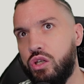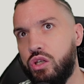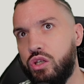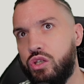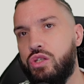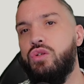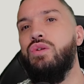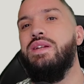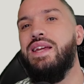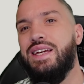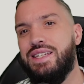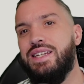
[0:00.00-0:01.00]
to
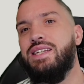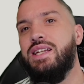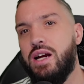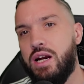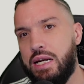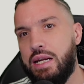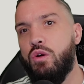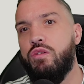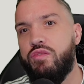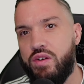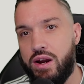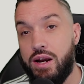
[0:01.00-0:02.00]
necessarily
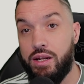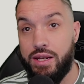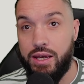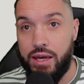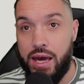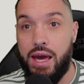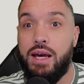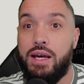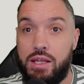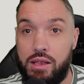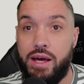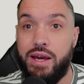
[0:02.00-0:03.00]
overtly get
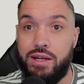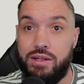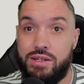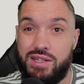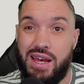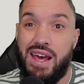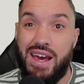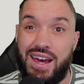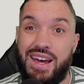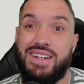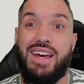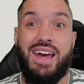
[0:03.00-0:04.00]
clients. It
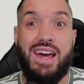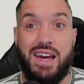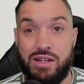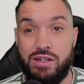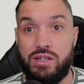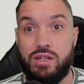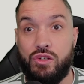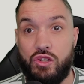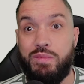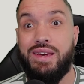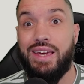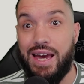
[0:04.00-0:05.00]
is to be
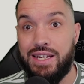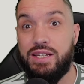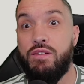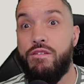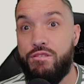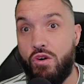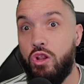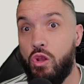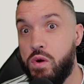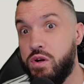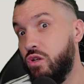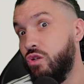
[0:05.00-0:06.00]
getting followers.
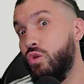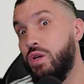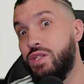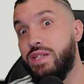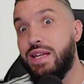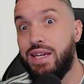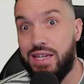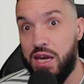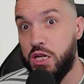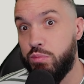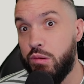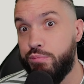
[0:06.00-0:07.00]
So it's the
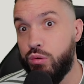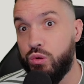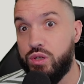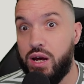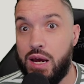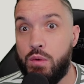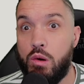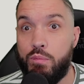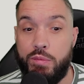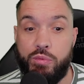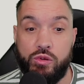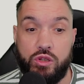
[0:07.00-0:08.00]
engagement post. I want people
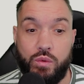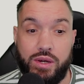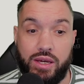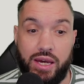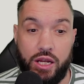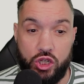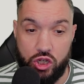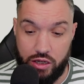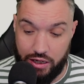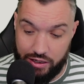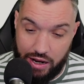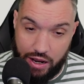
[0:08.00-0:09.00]
to engage in it.
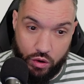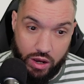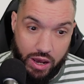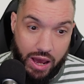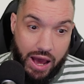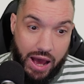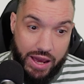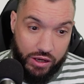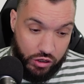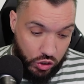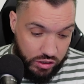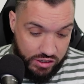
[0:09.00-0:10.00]
Now, I
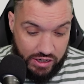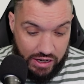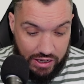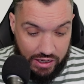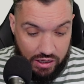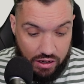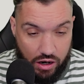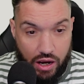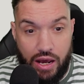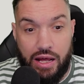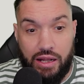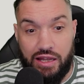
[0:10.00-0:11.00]
could say here,
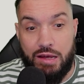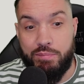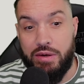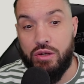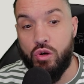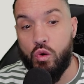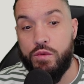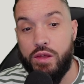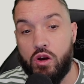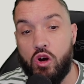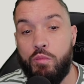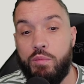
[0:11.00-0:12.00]
let me know in the
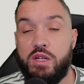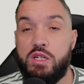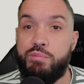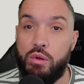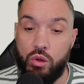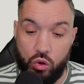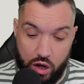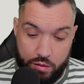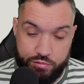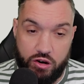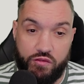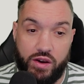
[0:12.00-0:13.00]
comments below and
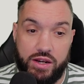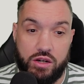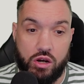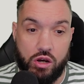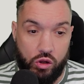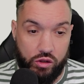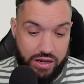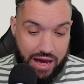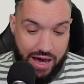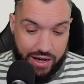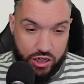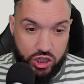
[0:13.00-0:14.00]
provide a call to
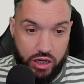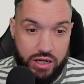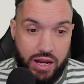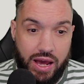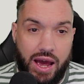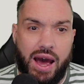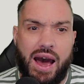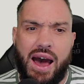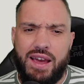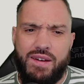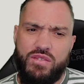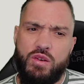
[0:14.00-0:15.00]
action. I
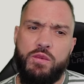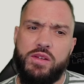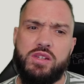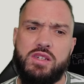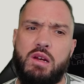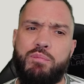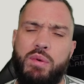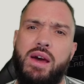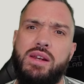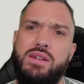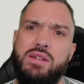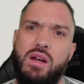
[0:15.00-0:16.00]
feel this is a bit
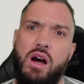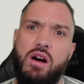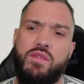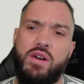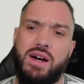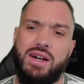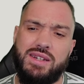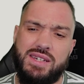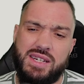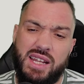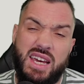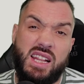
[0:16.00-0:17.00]
of a
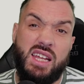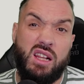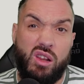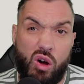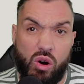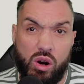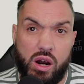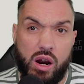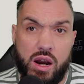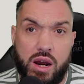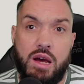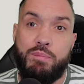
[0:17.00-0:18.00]
slightly longer
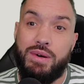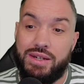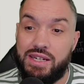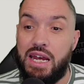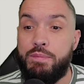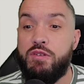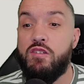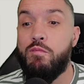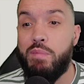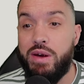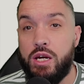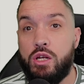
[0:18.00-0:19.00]
but type of
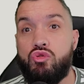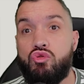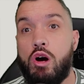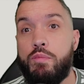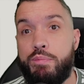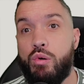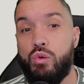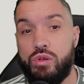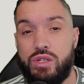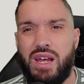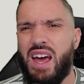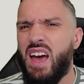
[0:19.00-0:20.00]
mic drop post.
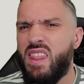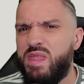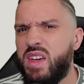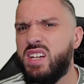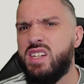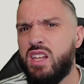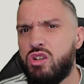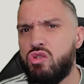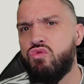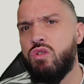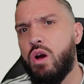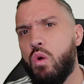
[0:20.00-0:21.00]
This doesn't
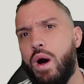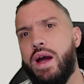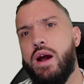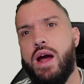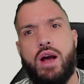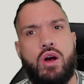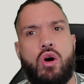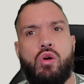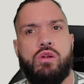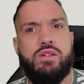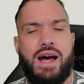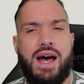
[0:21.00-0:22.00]
require a call to
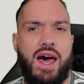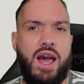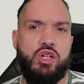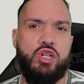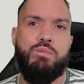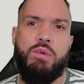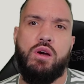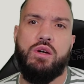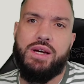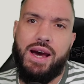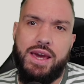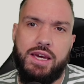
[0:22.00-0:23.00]
action because I
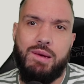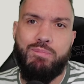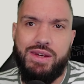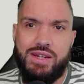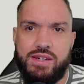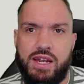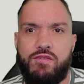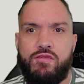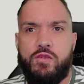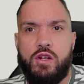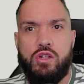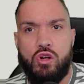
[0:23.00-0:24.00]
can be safe in the
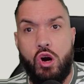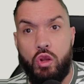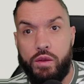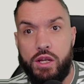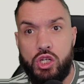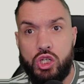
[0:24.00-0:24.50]
knowledge